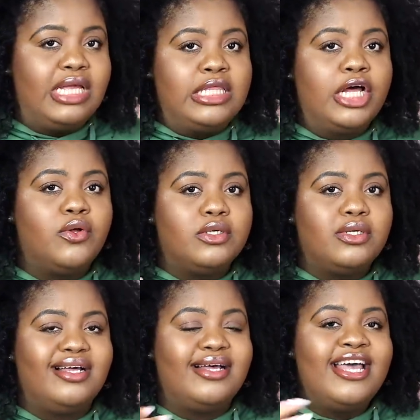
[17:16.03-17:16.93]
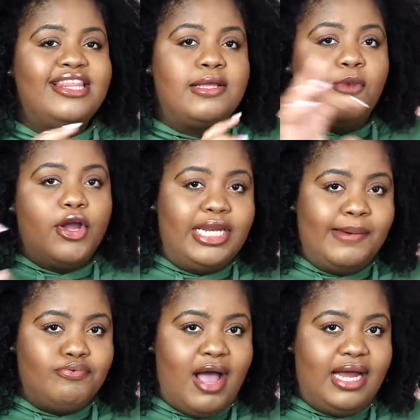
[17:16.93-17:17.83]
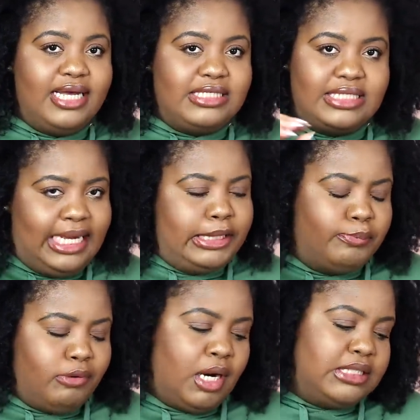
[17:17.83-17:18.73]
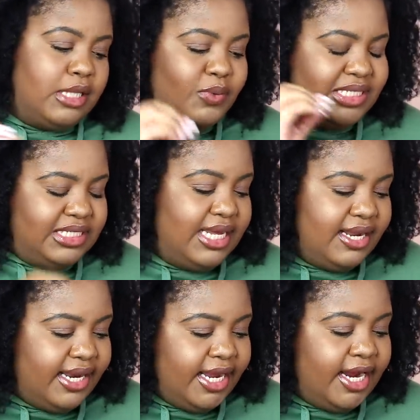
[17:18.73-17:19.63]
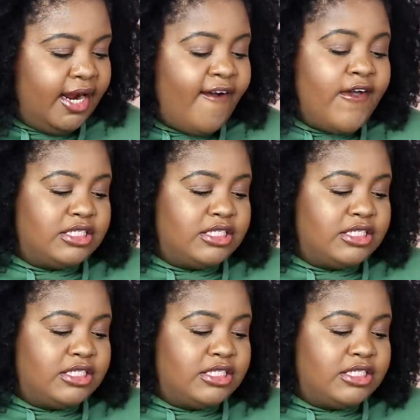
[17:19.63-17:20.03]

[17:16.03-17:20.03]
the marketed product is not the product that we see in here.